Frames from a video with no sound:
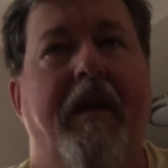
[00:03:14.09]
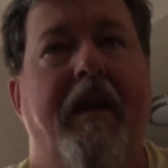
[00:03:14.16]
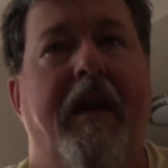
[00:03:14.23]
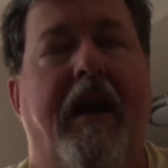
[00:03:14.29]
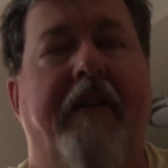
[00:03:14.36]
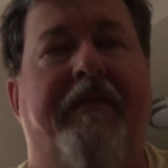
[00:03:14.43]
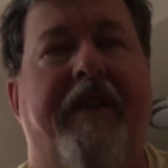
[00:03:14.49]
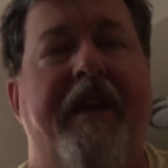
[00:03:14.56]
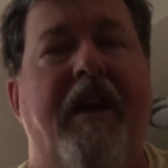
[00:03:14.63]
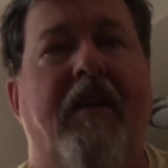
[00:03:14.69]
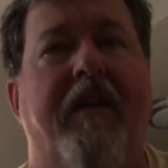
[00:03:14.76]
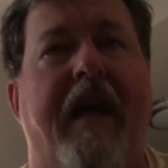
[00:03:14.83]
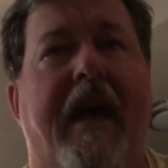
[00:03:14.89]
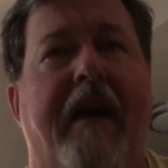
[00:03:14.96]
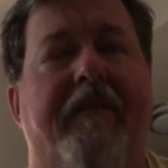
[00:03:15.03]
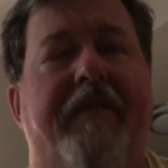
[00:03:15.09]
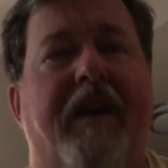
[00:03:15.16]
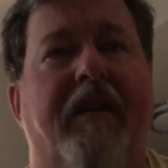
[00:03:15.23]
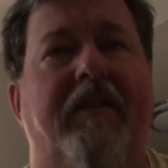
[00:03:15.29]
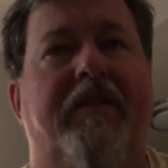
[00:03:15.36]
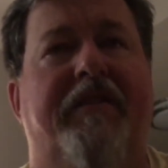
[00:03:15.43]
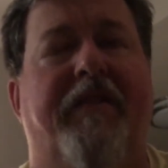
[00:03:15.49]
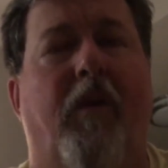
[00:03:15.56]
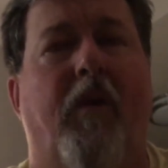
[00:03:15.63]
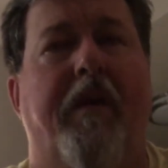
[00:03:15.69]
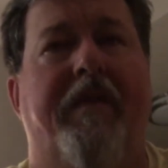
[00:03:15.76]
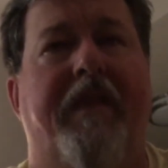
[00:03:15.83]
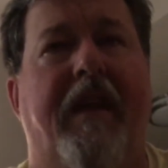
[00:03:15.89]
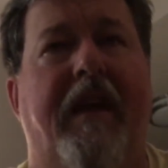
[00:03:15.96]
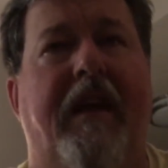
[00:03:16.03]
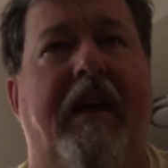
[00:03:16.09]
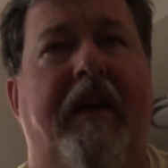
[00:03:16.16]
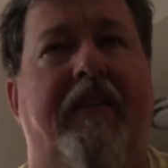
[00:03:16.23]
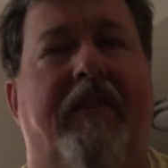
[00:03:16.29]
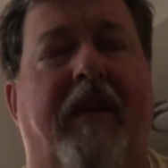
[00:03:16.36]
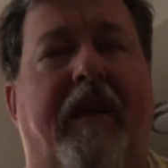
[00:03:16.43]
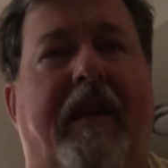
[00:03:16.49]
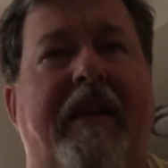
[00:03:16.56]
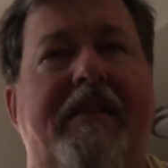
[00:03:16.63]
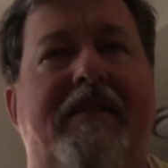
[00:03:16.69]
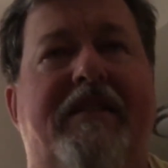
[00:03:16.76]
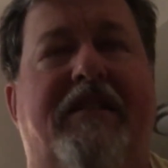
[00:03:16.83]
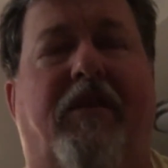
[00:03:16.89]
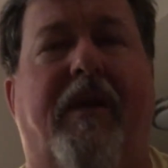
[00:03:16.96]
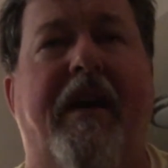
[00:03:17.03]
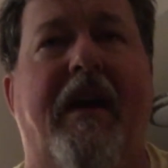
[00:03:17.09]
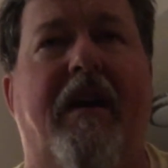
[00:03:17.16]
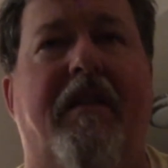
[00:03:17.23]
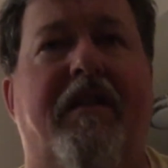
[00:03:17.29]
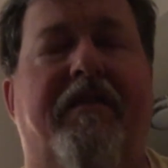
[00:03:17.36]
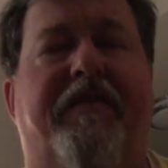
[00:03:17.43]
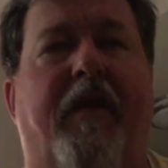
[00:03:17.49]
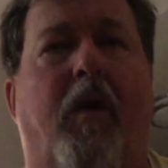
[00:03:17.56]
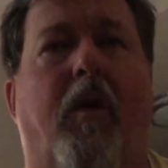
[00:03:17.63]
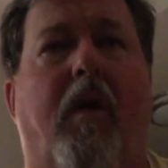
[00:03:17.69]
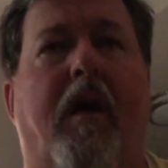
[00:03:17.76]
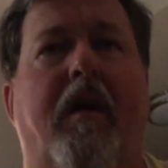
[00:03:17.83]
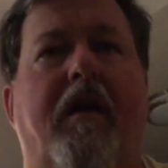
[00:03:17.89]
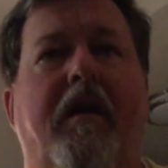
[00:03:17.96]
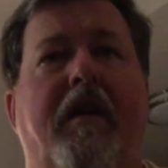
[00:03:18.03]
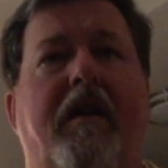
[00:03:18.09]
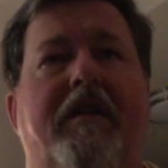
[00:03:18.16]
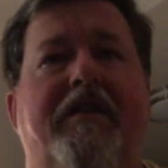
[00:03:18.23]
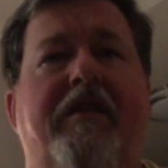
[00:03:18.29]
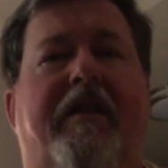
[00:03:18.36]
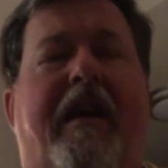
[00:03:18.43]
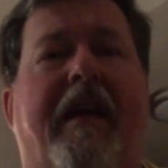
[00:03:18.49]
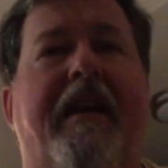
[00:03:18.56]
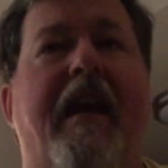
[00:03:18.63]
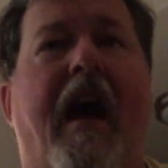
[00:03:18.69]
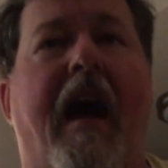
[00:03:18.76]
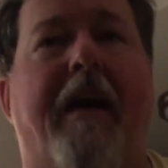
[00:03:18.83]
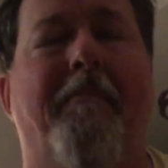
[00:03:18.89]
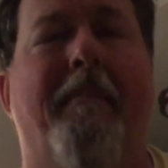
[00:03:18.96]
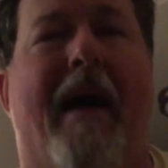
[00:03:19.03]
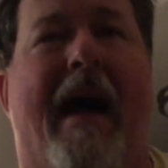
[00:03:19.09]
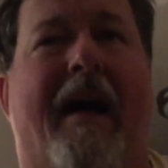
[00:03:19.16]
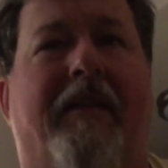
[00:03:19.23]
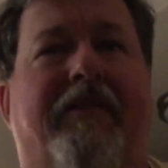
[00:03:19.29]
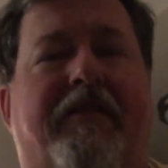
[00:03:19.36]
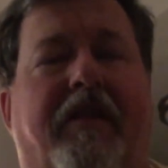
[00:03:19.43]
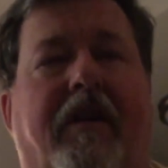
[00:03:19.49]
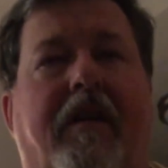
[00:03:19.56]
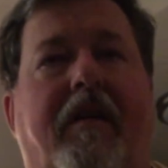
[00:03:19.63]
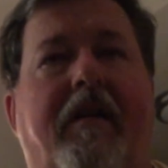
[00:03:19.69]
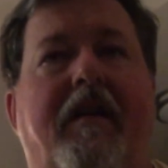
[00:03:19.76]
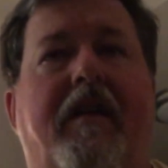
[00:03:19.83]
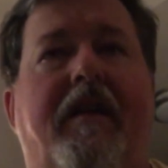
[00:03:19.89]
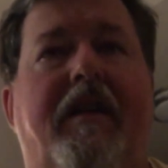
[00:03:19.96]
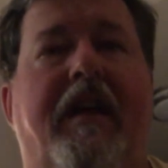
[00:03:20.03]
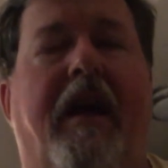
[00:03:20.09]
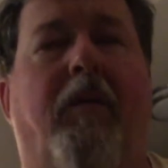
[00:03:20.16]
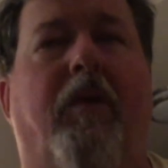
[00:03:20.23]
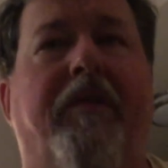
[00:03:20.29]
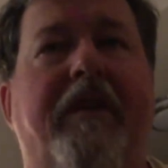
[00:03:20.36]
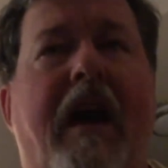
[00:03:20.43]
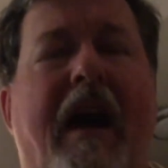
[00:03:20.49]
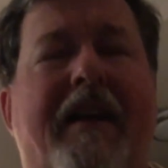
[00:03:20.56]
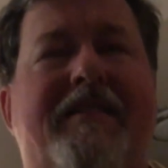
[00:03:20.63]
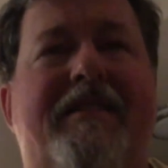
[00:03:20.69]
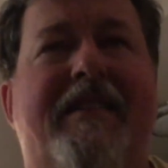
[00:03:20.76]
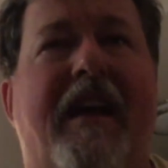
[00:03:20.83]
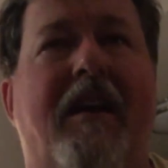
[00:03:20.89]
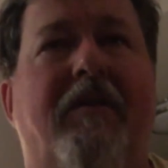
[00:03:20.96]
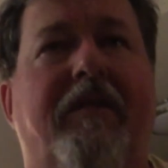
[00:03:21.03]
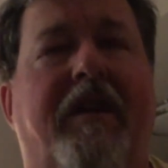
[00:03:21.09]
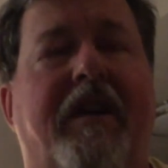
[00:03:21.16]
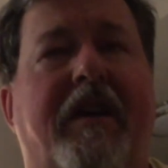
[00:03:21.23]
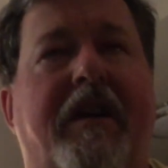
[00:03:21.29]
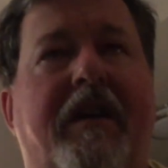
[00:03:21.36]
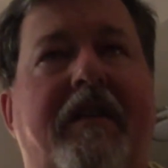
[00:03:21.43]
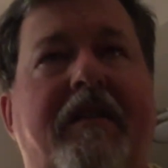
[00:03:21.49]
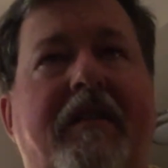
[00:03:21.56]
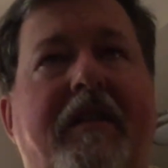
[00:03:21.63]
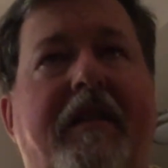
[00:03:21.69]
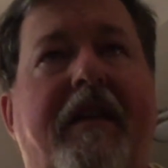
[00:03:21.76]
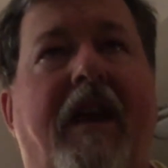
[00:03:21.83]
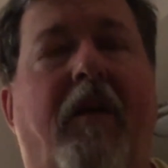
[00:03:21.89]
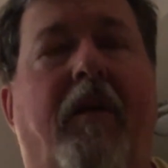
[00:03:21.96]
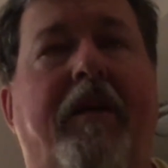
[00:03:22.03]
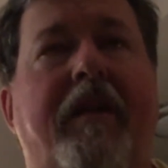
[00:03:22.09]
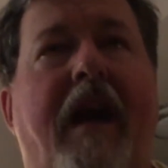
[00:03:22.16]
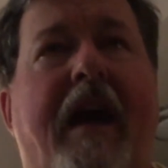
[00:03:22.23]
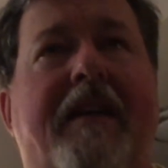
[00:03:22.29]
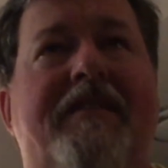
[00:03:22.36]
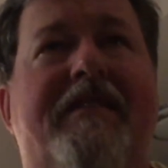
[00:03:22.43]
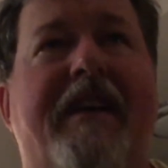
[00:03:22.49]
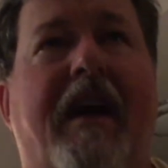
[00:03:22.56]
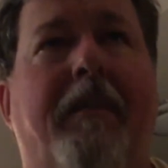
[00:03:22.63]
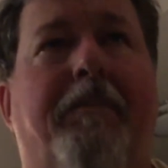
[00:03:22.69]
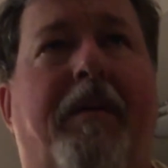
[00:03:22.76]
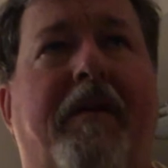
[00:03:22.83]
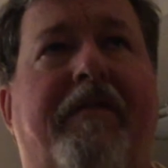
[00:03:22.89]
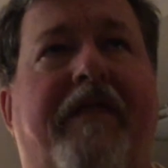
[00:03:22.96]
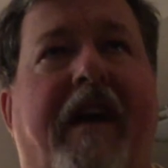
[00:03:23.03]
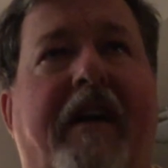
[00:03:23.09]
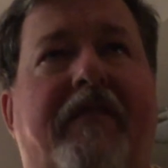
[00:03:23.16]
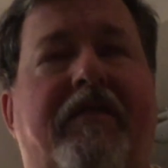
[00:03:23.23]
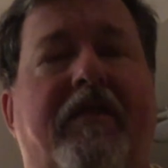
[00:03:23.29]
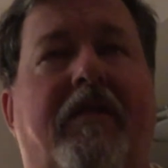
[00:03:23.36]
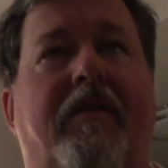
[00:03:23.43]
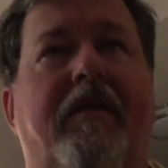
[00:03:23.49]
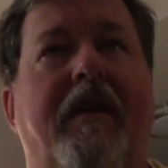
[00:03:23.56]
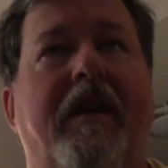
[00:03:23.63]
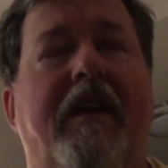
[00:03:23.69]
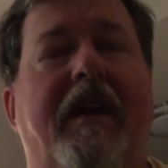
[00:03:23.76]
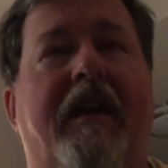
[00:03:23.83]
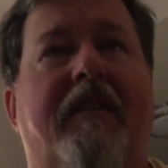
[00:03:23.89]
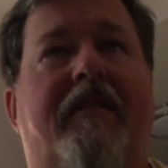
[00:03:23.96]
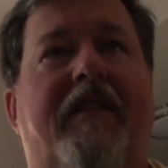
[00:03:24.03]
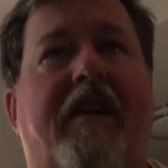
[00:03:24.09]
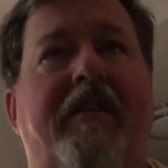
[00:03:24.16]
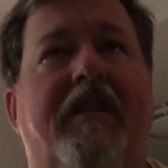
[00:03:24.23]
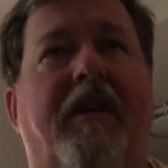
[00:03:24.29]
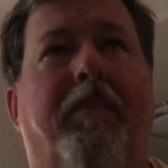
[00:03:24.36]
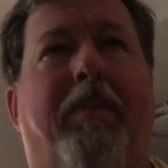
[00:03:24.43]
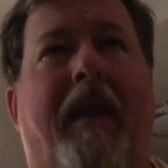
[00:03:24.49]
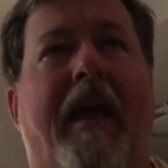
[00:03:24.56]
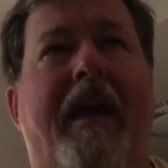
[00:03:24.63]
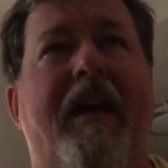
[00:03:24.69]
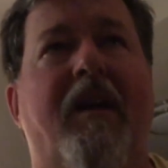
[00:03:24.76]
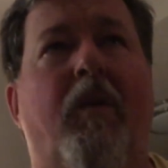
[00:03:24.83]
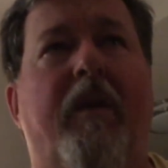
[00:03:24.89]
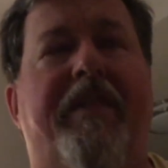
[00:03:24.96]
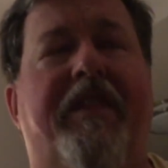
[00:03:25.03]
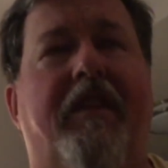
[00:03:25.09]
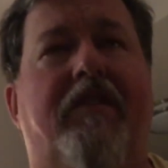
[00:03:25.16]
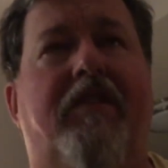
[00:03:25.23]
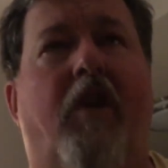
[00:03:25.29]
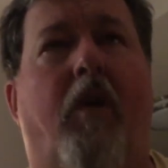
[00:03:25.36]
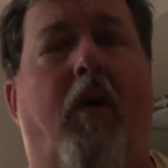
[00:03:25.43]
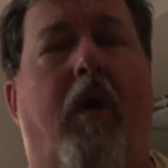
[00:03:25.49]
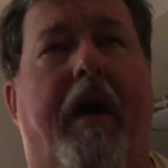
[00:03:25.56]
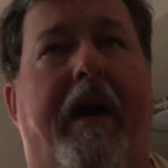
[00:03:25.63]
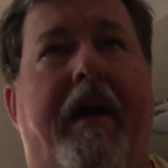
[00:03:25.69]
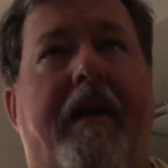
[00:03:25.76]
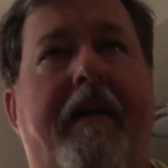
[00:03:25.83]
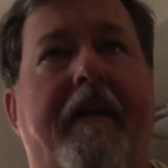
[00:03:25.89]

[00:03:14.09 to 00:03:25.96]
If you don't have those four things, or at least three of the four, you cannot master. It will not sound good. It will not sound professional. And so you're playing with the toy.